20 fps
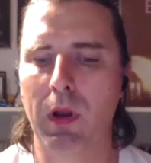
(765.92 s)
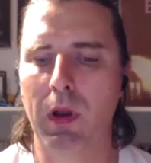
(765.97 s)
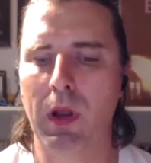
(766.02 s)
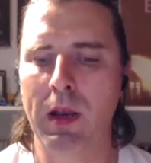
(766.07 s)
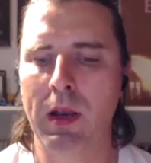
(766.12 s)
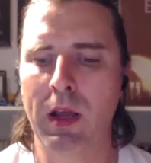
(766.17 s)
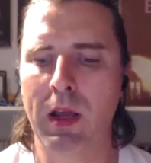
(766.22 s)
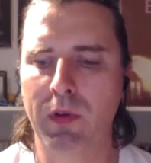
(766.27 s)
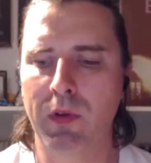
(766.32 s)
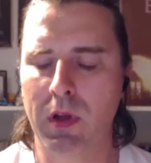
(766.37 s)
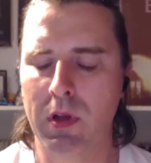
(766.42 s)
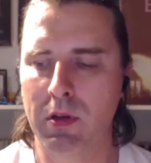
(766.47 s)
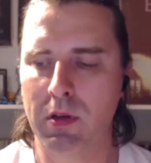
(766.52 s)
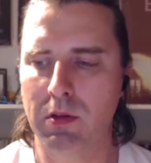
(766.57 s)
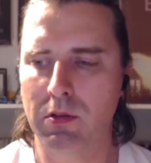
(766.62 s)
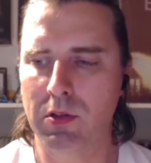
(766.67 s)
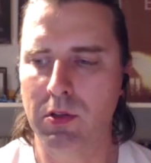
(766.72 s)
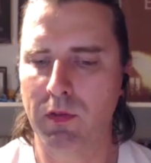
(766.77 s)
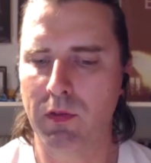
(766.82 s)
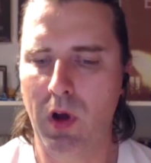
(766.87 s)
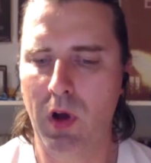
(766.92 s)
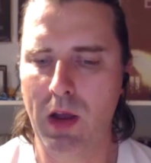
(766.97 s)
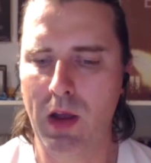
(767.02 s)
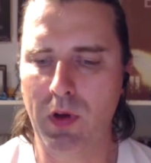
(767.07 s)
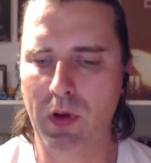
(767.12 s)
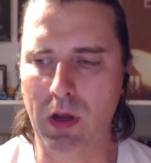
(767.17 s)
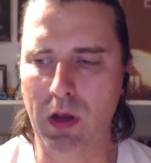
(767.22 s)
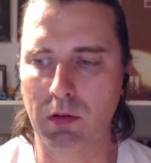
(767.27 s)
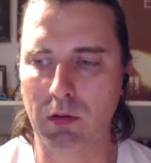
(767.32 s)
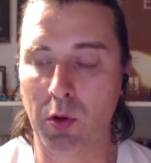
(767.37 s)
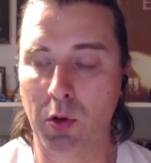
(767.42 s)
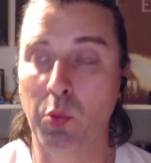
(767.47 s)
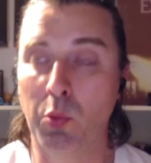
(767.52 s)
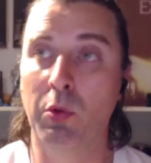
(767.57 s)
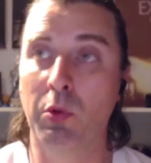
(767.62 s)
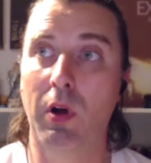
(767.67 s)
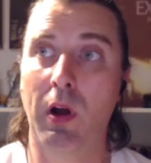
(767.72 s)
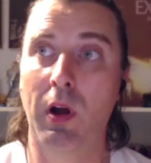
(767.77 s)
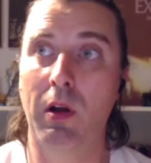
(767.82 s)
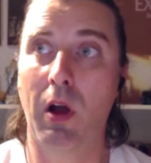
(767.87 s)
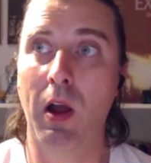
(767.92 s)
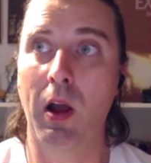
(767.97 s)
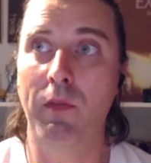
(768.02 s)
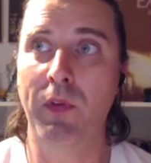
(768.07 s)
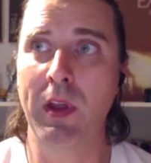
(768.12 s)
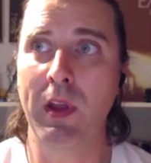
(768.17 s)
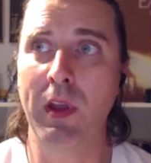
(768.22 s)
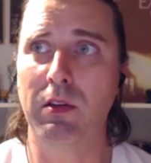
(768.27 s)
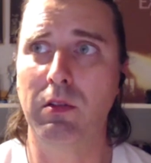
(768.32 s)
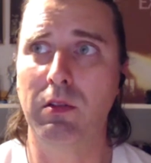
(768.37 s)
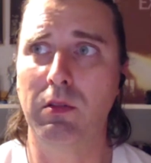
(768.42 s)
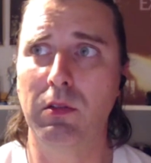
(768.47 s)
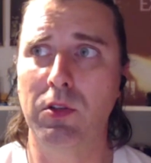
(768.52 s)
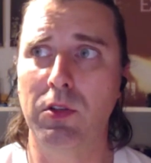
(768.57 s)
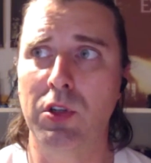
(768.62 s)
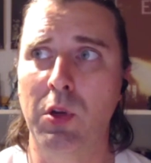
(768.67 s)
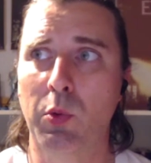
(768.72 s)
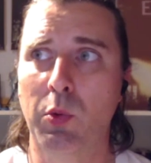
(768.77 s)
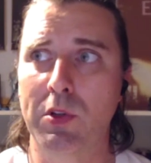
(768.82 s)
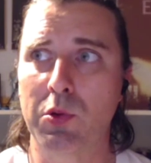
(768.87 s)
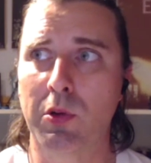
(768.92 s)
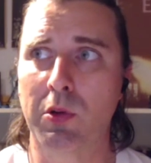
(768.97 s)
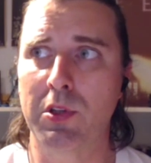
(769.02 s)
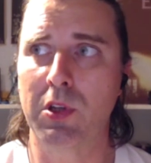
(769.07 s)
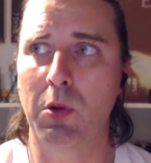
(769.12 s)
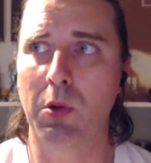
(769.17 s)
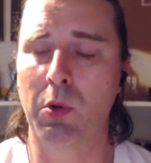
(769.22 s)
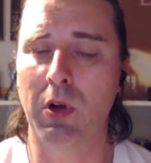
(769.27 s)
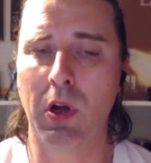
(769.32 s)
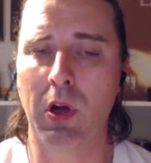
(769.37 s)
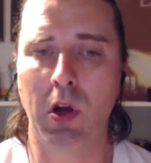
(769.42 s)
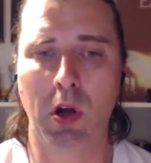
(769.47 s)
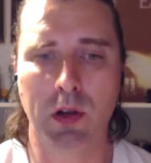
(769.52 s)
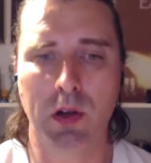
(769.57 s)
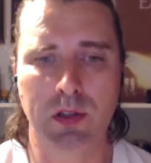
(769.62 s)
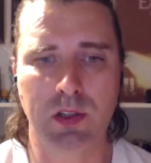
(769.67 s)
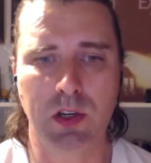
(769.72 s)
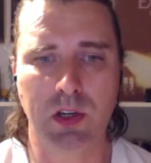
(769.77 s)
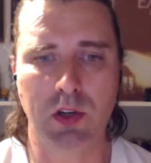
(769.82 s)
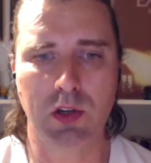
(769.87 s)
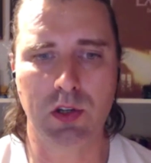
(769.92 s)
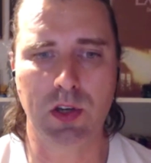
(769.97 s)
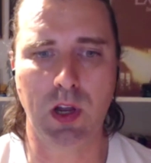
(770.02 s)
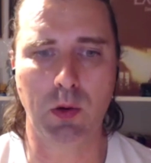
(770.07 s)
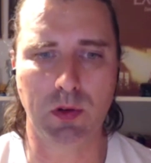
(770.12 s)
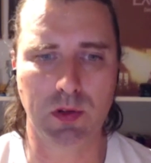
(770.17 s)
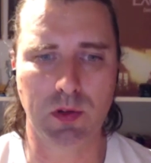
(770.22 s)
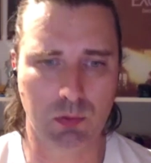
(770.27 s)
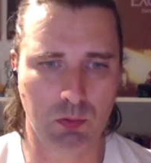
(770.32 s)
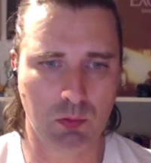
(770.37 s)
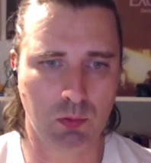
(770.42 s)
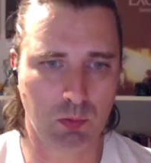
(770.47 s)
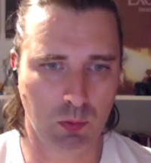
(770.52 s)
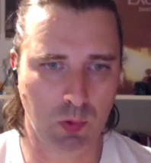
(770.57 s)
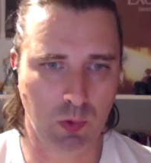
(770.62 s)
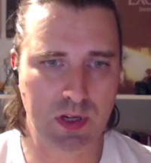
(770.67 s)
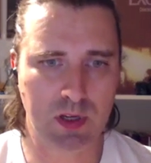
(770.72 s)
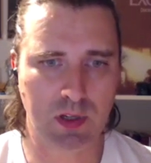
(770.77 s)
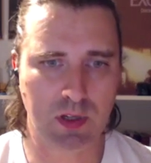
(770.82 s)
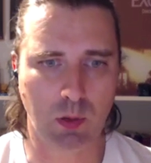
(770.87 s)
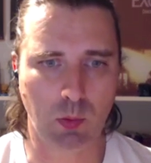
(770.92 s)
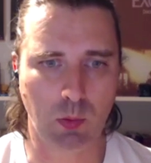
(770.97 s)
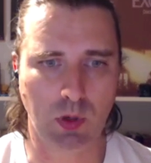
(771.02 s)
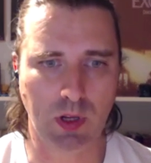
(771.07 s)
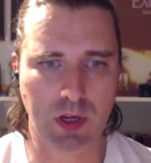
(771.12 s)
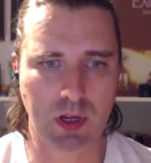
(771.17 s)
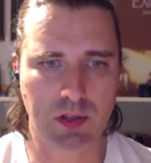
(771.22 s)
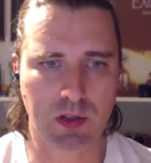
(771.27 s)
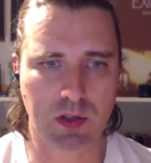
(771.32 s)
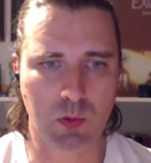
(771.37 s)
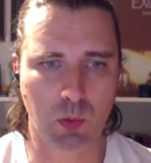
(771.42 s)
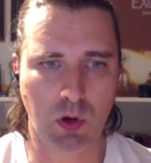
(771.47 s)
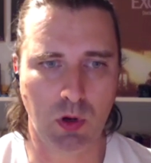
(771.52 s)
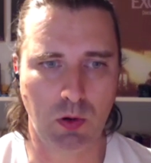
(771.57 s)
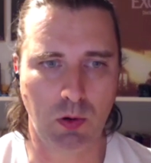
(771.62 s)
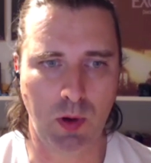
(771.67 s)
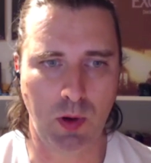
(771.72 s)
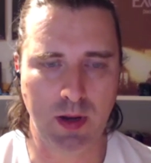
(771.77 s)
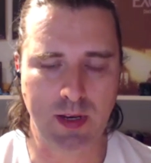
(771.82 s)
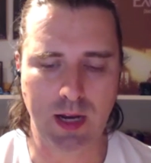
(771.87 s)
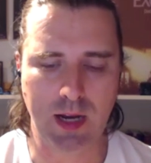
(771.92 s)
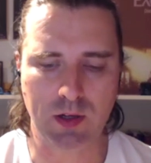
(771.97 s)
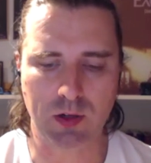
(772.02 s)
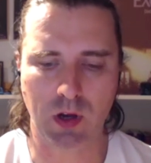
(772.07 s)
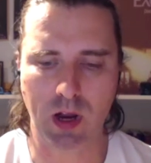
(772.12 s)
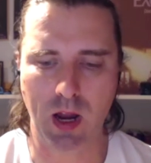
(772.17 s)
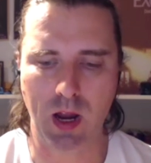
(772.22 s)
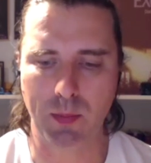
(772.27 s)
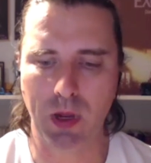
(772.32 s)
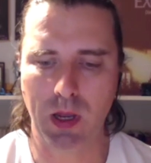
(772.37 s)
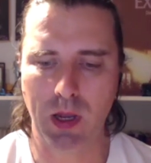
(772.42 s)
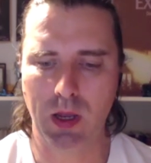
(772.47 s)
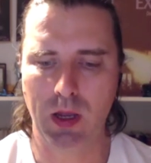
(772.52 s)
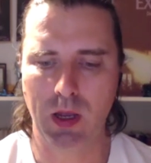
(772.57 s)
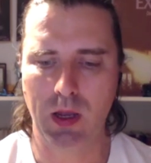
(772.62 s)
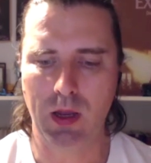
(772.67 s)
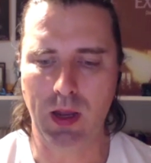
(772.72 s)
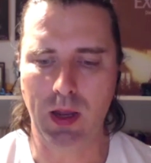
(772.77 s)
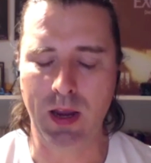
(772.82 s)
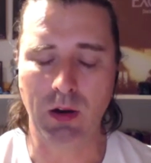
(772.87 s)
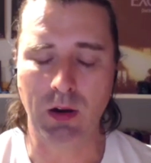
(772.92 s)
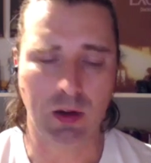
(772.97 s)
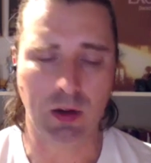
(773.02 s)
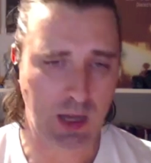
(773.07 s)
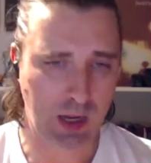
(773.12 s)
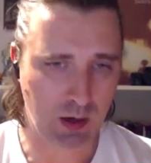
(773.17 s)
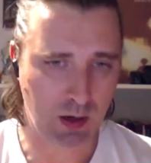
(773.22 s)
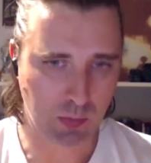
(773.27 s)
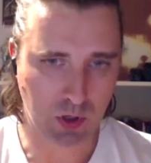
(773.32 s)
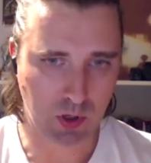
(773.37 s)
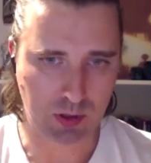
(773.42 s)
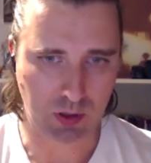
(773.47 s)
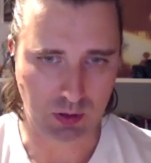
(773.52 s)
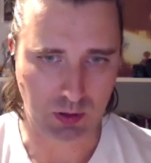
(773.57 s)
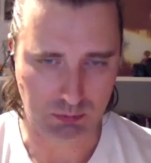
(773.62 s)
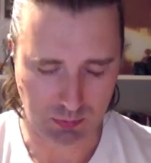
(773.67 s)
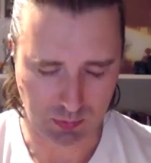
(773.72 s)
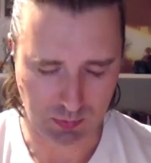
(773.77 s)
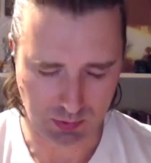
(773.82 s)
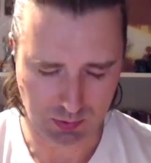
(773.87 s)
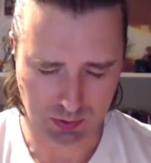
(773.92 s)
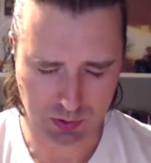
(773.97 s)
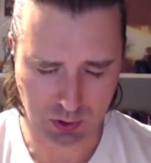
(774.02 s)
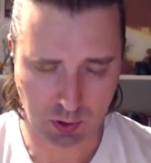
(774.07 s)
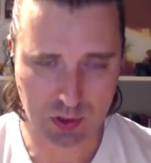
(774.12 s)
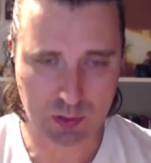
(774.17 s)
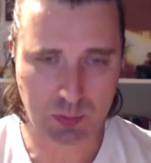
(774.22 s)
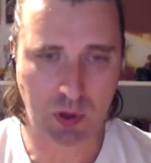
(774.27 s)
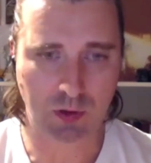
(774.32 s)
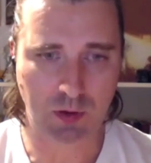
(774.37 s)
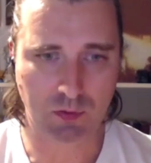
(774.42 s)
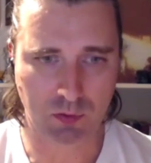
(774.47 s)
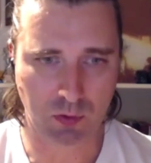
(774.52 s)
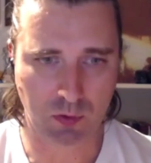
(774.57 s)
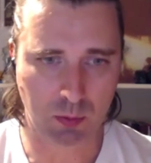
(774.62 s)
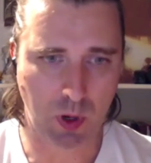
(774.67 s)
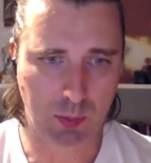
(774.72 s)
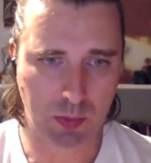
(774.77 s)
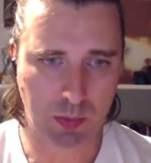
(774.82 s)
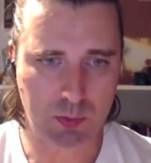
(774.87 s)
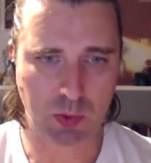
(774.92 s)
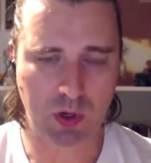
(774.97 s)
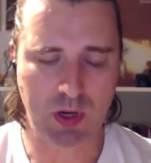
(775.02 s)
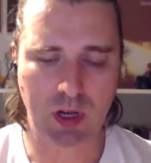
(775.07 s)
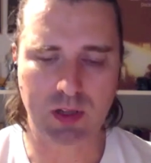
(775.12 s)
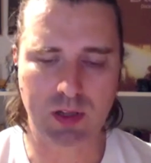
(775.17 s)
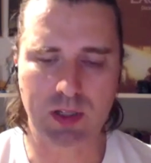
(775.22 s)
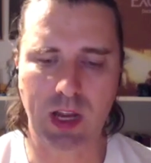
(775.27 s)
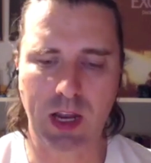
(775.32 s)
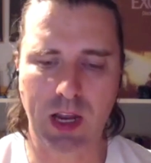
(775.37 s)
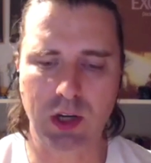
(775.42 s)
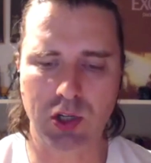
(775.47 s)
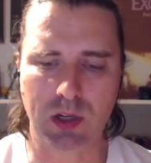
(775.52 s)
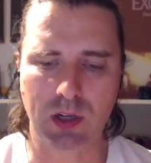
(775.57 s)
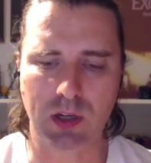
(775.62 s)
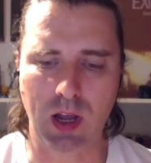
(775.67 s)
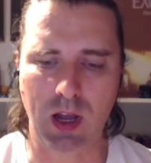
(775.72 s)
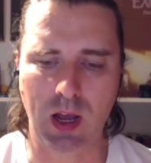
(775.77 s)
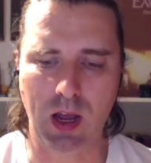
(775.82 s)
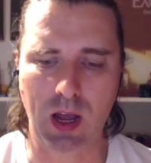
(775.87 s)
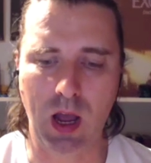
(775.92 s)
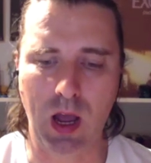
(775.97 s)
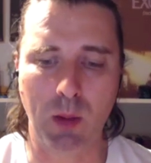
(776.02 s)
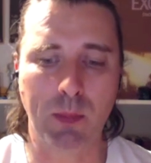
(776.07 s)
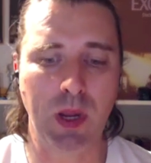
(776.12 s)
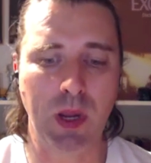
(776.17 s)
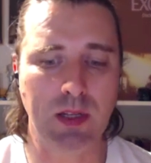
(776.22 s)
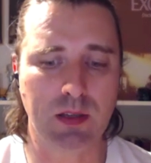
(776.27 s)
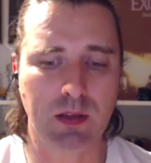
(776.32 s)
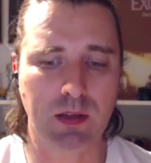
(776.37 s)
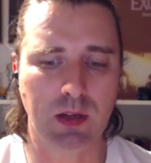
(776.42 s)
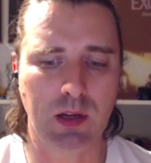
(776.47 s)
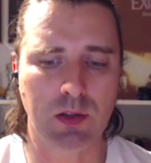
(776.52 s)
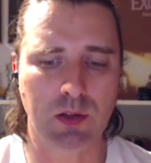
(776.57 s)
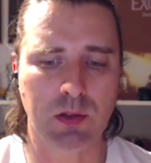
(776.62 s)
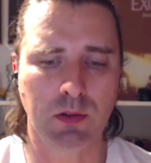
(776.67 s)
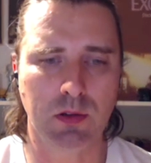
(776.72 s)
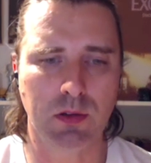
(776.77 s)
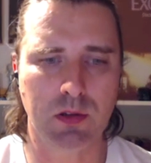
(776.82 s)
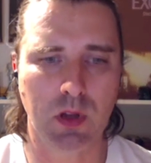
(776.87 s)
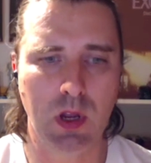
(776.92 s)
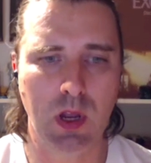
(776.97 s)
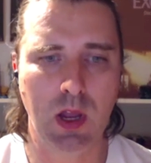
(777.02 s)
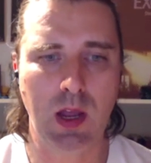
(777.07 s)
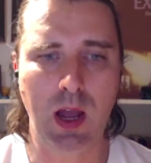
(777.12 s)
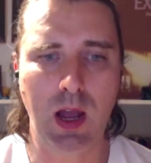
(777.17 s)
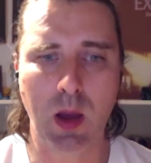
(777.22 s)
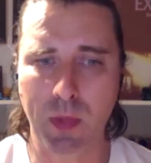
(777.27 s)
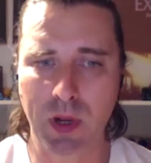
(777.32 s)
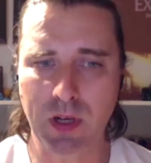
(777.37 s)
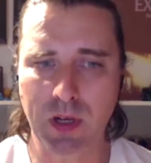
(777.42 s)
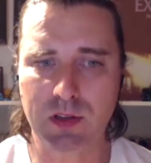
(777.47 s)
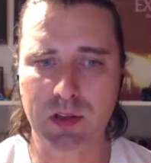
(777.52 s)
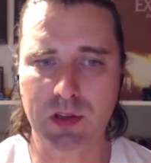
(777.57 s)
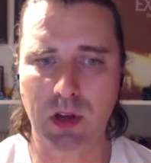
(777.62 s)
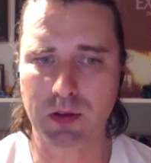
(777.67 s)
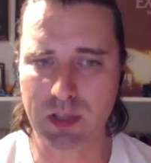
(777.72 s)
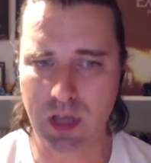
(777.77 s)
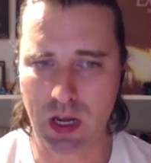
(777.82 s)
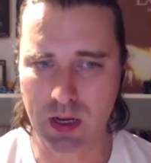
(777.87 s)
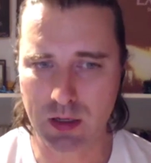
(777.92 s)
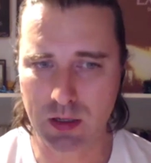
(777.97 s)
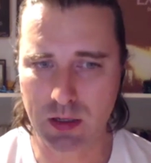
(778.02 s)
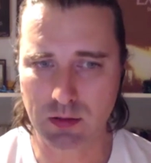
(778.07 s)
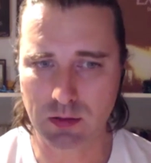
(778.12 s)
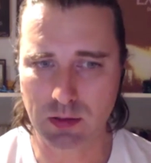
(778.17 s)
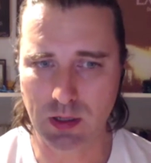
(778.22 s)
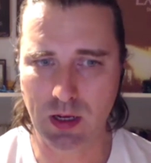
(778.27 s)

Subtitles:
Another survivor who I think she was also a hostage that was recently released as well around that time. And again, I'm going to, excuse me for my mispronunciation, Amit Salzana.